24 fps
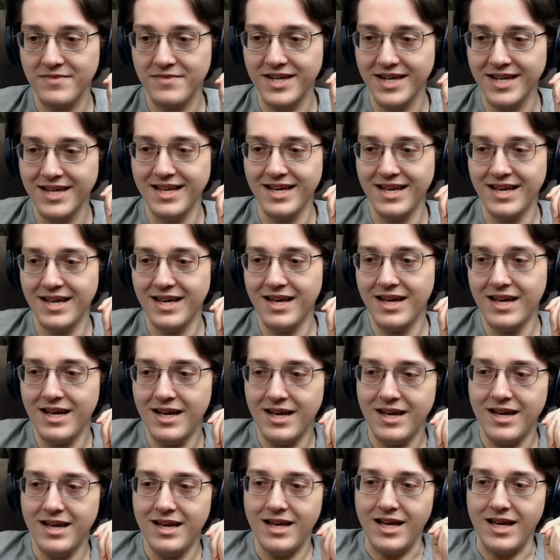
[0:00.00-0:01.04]
Uh,
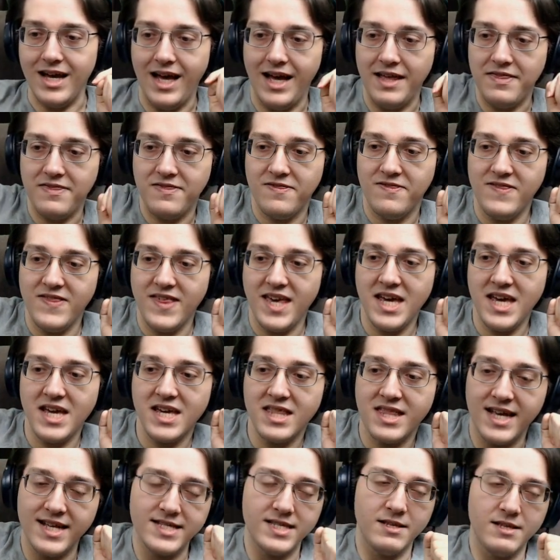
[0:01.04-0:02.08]
I
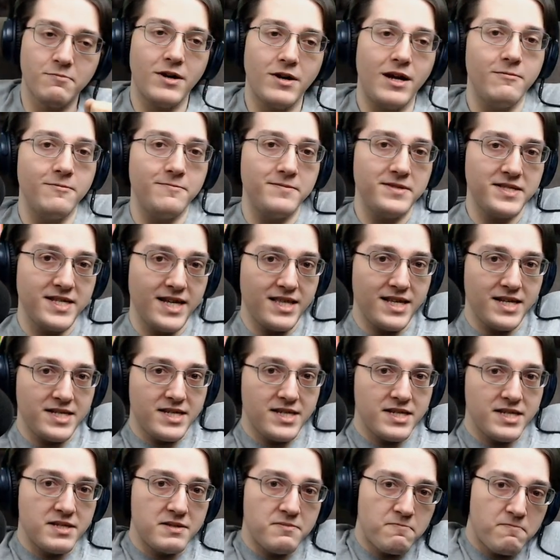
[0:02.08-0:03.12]
think that's the problem, is that
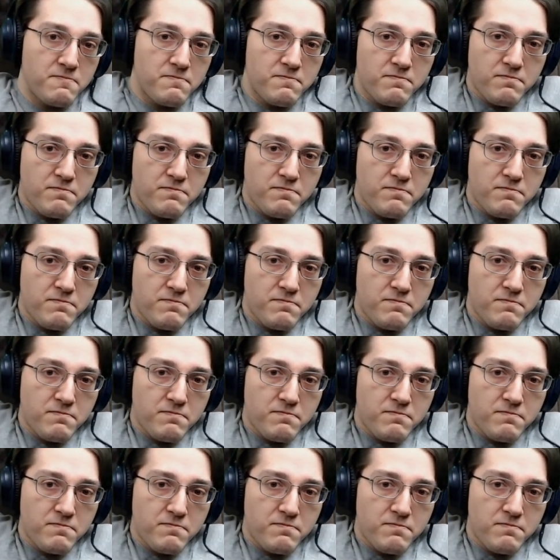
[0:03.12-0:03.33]
this is